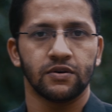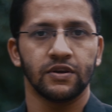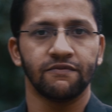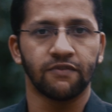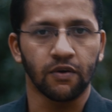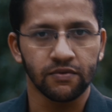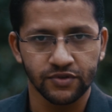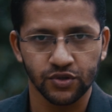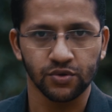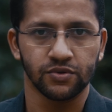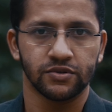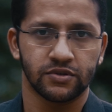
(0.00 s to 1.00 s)
evolved
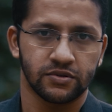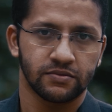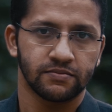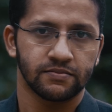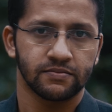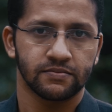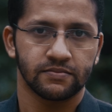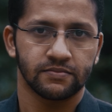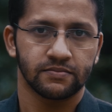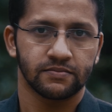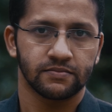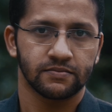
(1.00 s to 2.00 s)
souls.
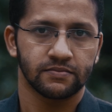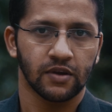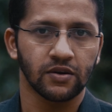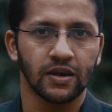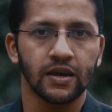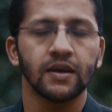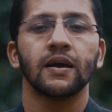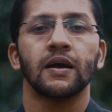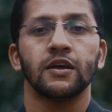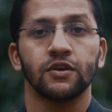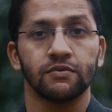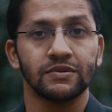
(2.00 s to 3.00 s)
Okay,
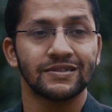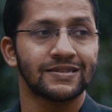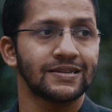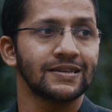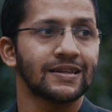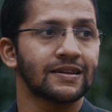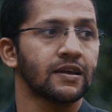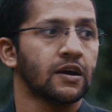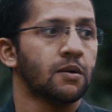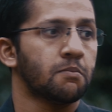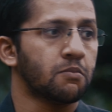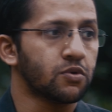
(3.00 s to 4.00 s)
you will see that
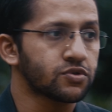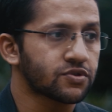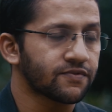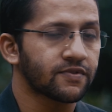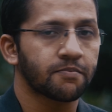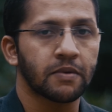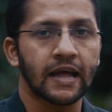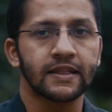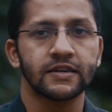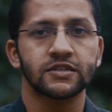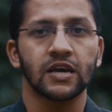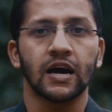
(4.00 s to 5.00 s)
most of the
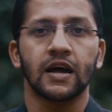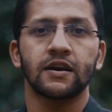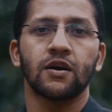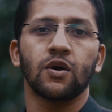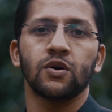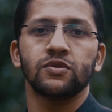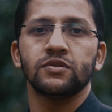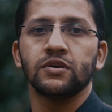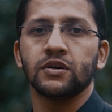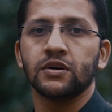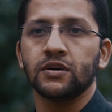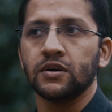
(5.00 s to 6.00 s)
planets are on
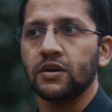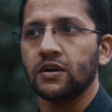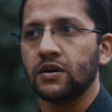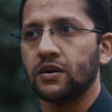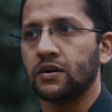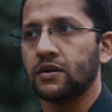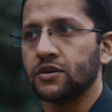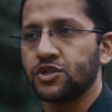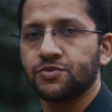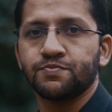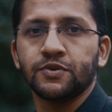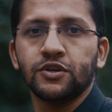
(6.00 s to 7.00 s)
the
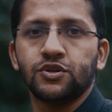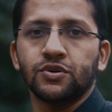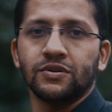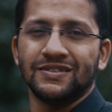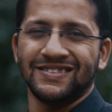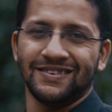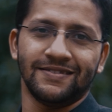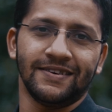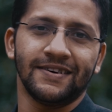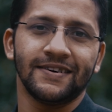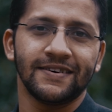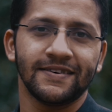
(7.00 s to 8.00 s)
spiritual journey.
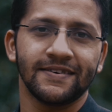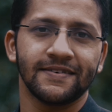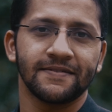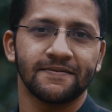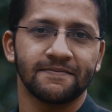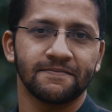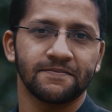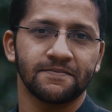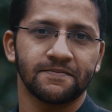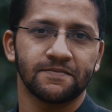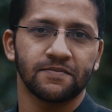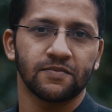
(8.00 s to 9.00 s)

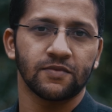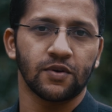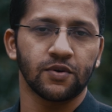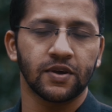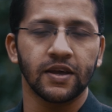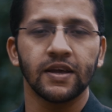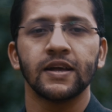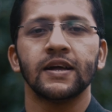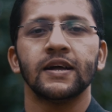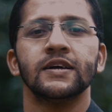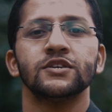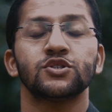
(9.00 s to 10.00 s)
Okay,
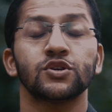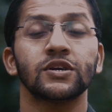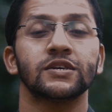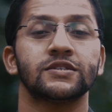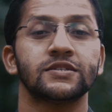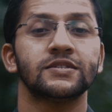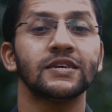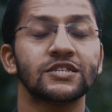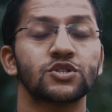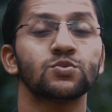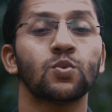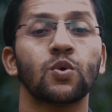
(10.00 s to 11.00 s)
so yes,
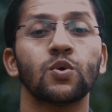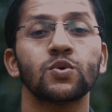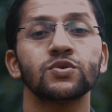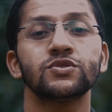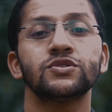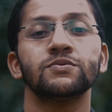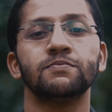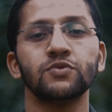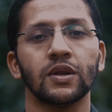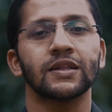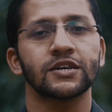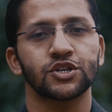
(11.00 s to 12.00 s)
this was
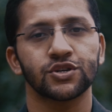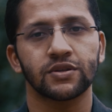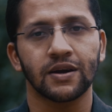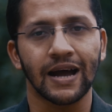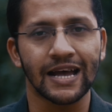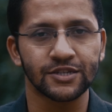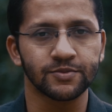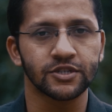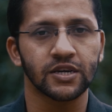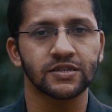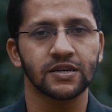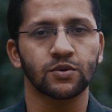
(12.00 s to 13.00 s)
Mula Nakshatra as
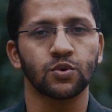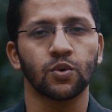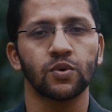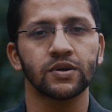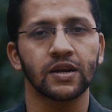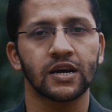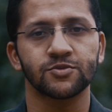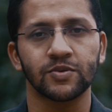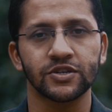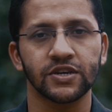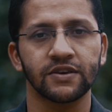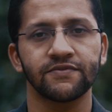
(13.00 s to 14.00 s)
much as I could hold grasp
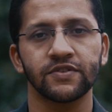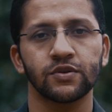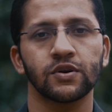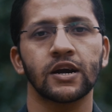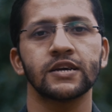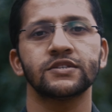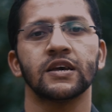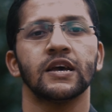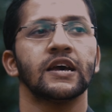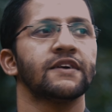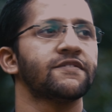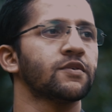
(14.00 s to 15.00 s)
and share with you guys.
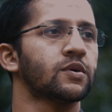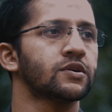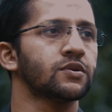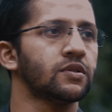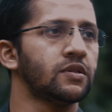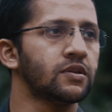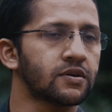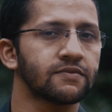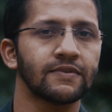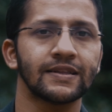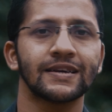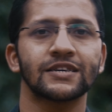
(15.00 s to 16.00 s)
If you want to learn
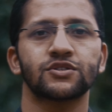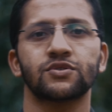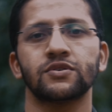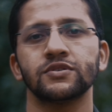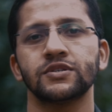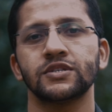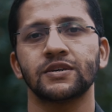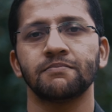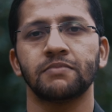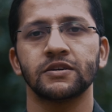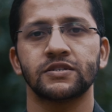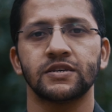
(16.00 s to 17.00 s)
Vedic astrology step
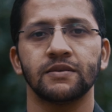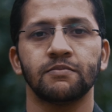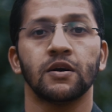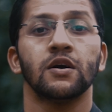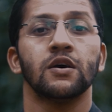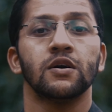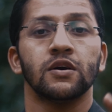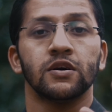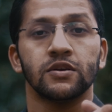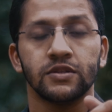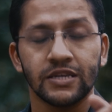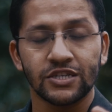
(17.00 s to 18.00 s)
by step,
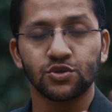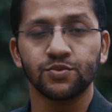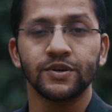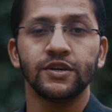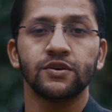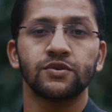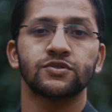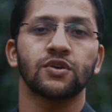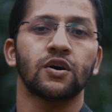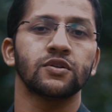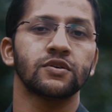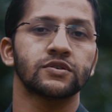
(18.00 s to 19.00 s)
these two videos
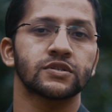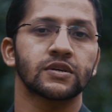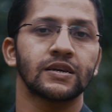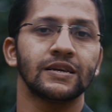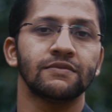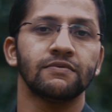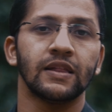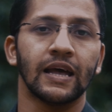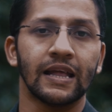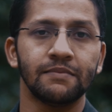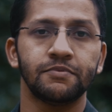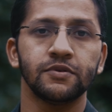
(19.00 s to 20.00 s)
on your screen will
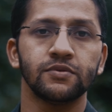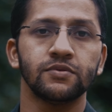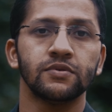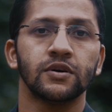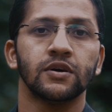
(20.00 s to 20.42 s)
help you